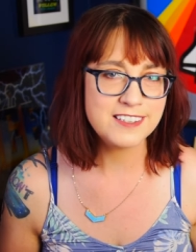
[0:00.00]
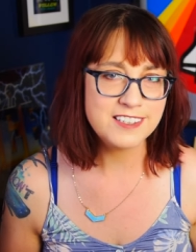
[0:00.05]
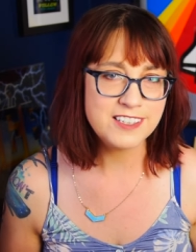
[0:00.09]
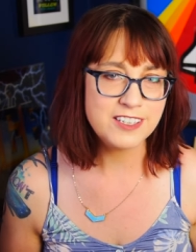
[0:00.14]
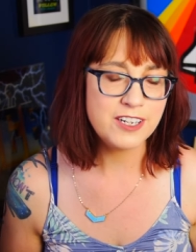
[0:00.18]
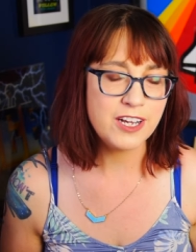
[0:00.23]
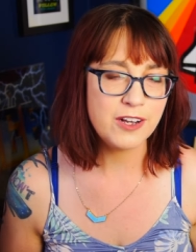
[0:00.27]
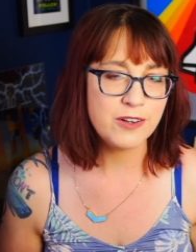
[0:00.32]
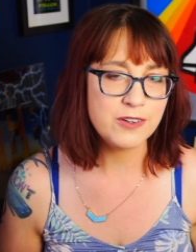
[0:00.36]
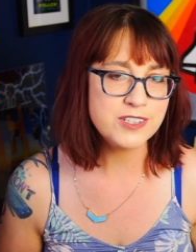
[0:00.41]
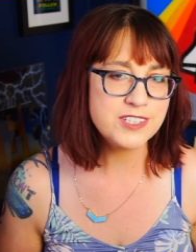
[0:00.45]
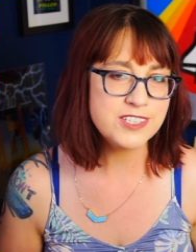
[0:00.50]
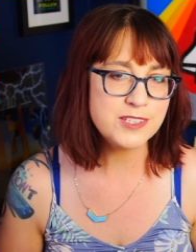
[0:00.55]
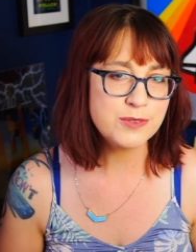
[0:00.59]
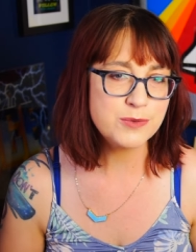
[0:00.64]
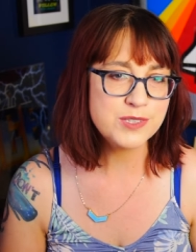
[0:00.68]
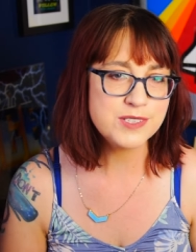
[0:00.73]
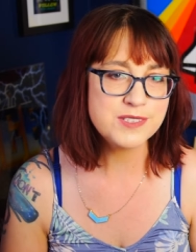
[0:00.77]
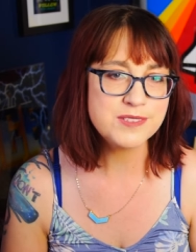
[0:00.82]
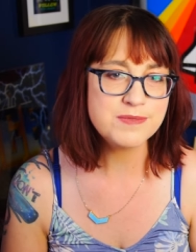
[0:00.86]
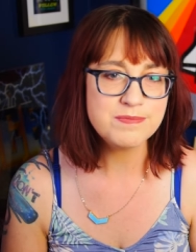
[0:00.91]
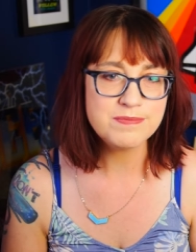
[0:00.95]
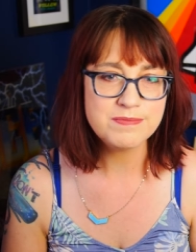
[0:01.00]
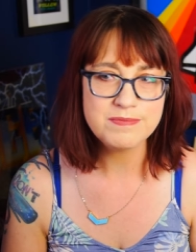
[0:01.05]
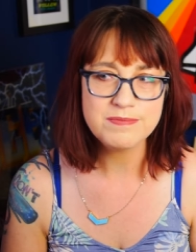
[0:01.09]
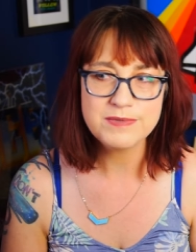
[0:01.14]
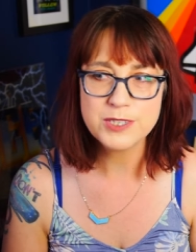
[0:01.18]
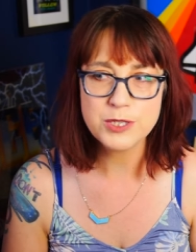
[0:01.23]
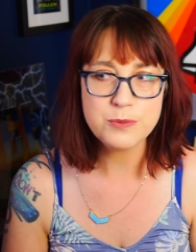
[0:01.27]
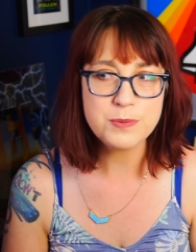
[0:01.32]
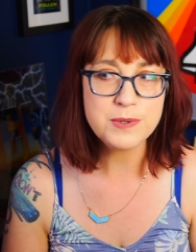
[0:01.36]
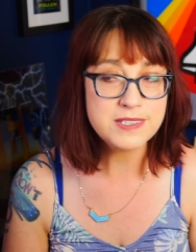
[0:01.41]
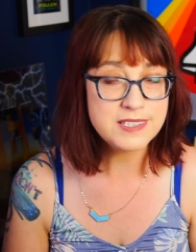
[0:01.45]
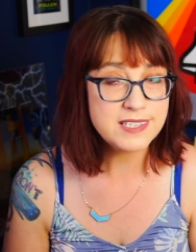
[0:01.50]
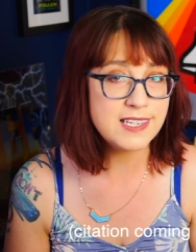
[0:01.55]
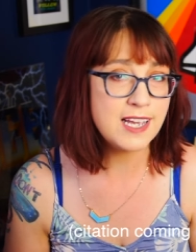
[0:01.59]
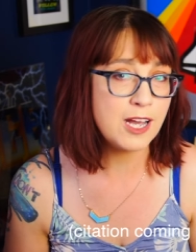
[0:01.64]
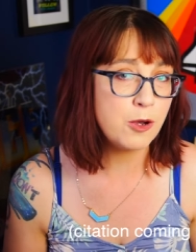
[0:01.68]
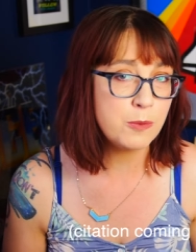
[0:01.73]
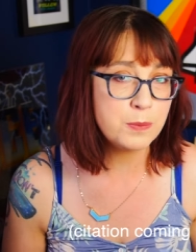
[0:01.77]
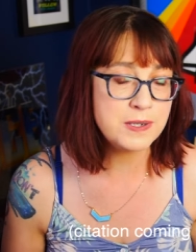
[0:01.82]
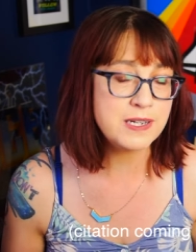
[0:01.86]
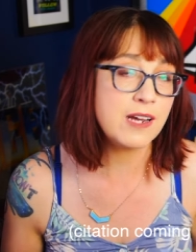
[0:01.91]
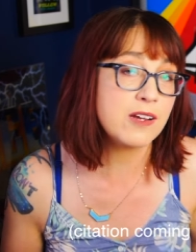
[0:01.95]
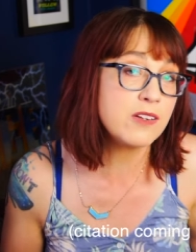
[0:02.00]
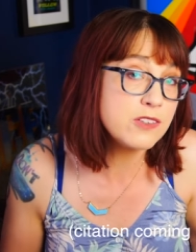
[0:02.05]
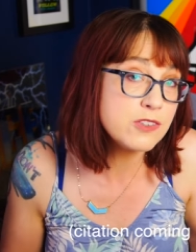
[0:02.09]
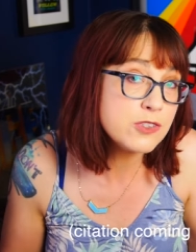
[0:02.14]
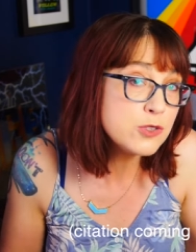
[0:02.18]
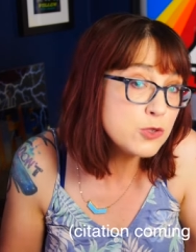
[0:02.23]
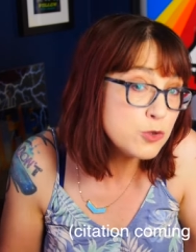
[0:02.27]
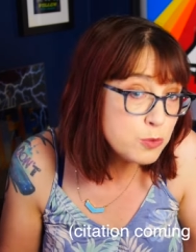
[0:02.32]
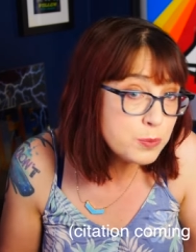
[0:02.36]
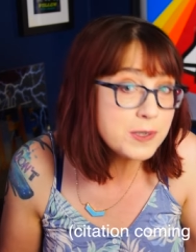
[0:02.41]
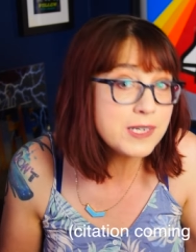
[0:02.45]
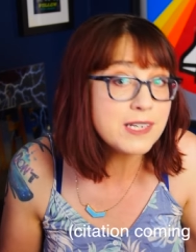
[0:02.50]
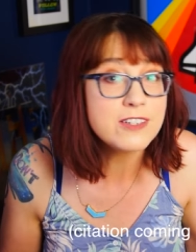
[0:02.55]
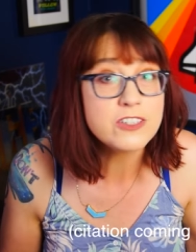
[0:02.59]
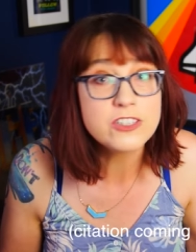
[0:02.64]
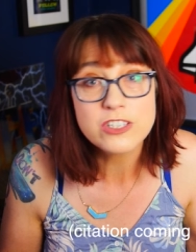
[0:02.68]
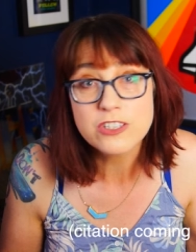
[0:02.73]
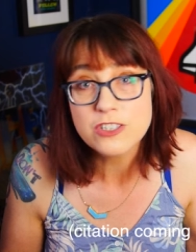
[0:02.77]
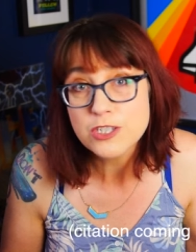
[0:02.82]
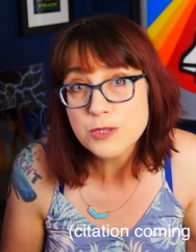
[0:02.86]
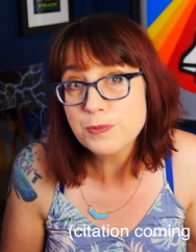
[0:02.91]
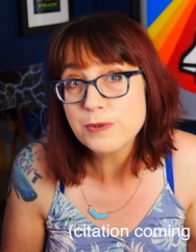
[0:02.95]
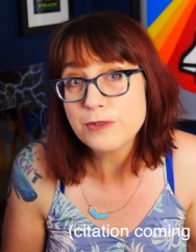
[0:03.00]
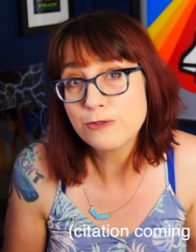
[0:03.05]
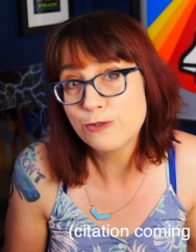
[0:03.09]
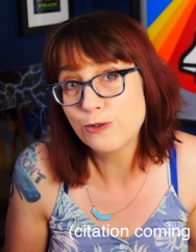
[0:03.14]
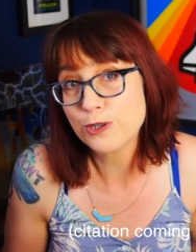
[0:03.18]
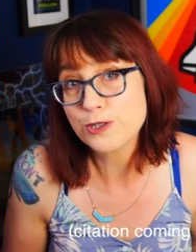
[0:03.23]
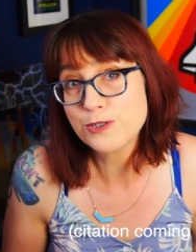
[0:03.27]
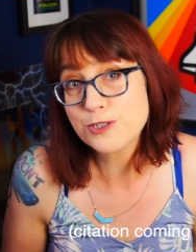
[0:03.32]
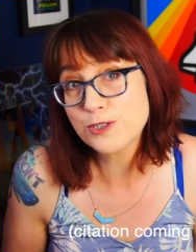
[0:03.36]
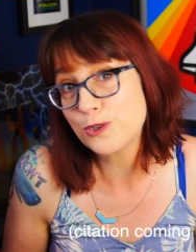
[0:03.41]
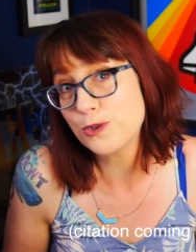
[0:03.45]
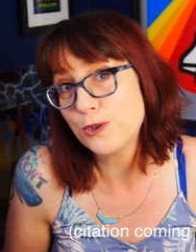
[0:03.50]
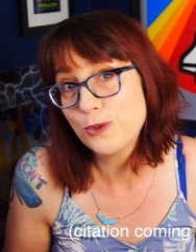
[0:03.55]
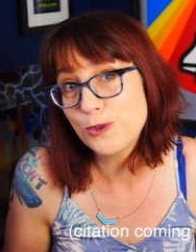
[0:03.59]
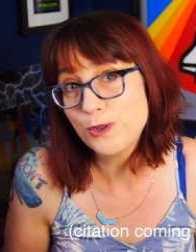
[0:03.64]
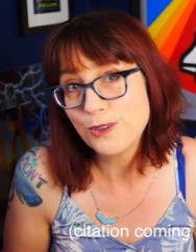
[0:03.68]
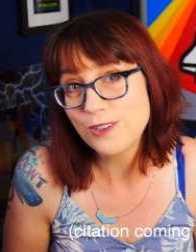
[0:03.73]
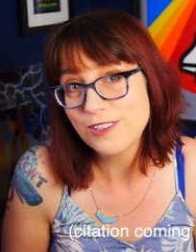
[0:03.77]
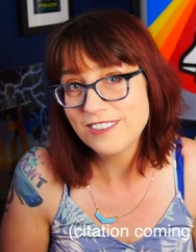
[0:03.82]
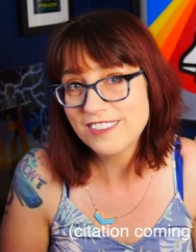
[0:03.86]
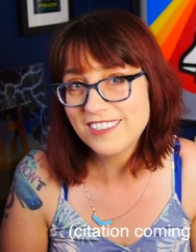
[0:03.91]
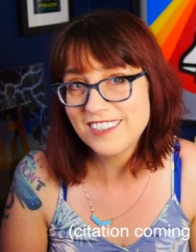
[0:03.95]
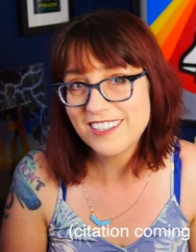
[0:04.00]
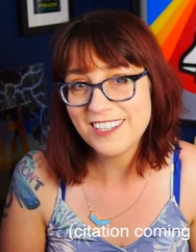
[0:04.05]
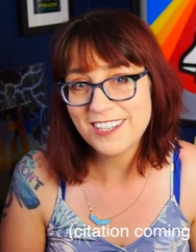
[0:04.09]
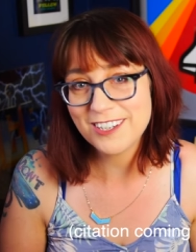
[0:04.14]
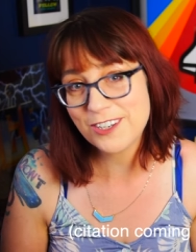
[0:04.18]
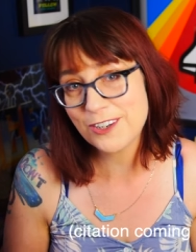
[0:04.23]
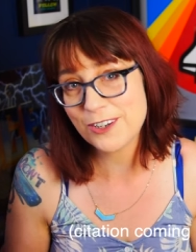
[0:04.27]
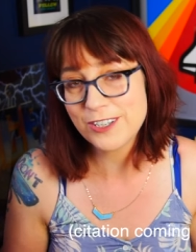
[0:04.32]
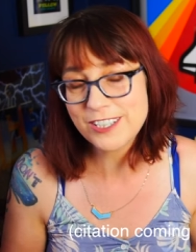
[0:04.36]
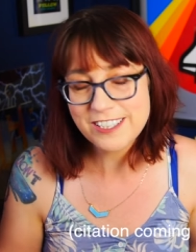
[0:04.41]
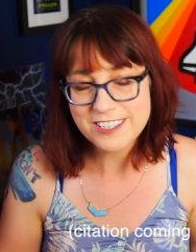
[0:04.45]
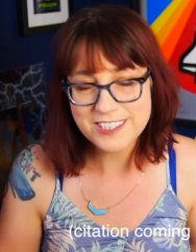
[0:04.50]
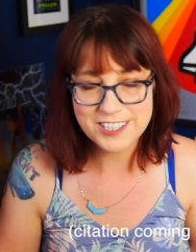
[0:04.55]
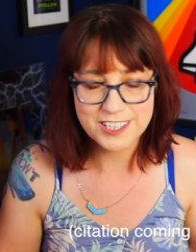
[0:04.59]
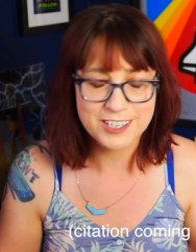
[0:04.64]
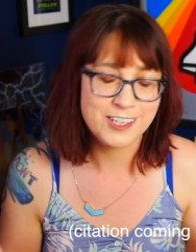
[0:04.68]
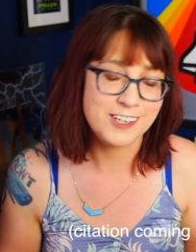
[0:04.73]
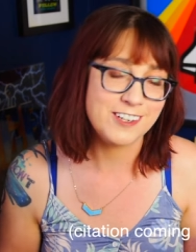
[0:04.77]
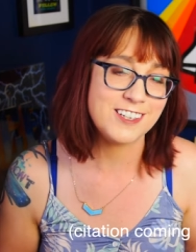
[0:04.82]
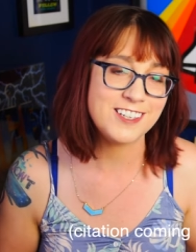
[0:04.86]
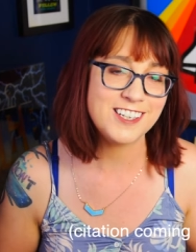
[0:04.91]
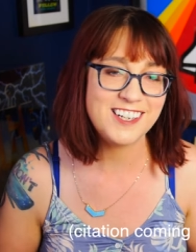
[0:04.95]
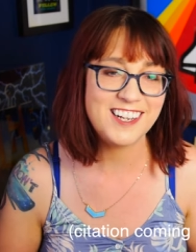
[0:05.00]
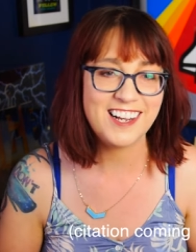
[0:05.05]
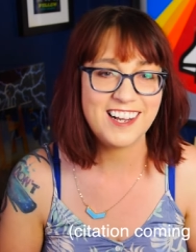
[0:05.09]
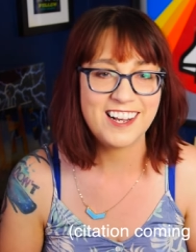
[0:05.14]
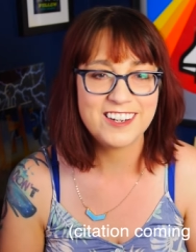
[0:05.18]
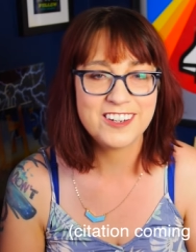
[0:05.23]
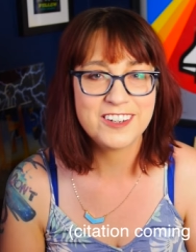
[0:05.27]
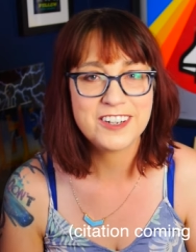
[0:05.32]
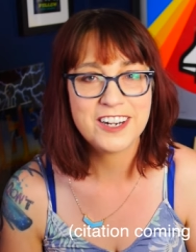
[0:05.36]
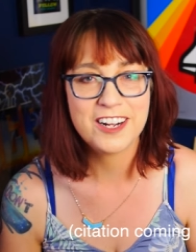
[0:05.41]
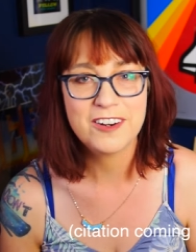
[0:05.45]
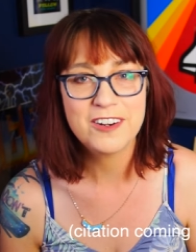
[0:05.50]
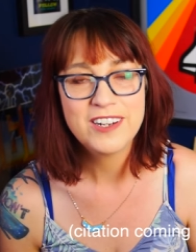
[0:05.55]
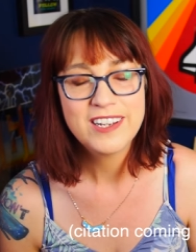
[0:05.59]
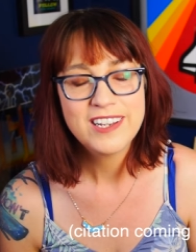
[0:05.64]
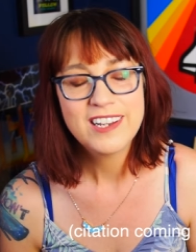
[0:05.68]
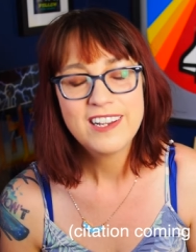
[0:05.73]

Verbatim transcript: You know, she was too busy helping out in soup kitchens before school, according to her. I don't know.